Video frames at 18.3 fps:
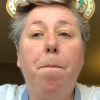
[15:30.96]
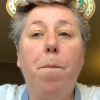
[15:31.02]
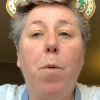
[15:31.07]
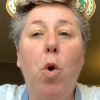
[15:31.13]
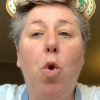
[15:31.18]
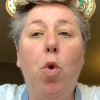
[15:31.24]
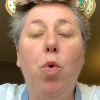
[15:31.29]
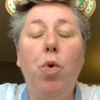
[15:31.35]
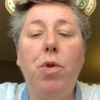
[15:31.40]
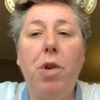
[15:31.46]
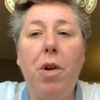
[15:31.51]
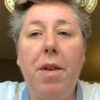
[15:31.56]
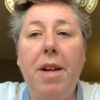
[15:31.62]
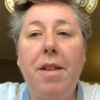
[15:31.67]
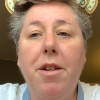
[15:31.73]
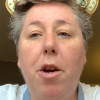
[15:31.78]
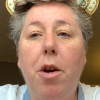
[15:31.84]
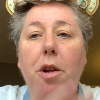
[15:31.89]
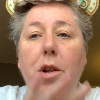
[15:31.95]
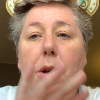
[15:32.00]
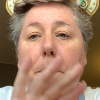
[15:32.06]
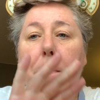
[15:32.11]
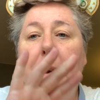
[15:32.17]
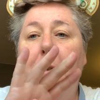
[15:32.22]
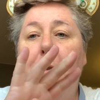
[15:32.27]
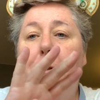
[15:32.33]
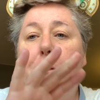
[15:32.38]
Also, there's going to
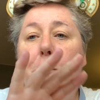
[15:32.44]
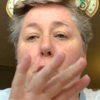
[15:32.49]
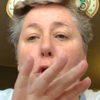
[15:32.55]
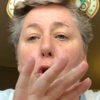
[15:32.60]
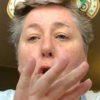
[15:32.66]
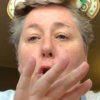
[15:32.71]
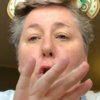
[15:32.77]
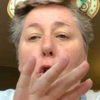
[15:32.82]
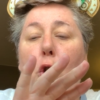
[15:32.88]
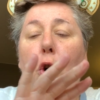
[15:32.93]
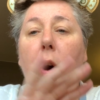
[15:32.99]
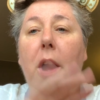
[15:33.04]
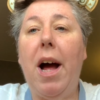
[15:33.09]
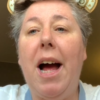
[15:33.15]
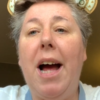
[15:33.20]
be 4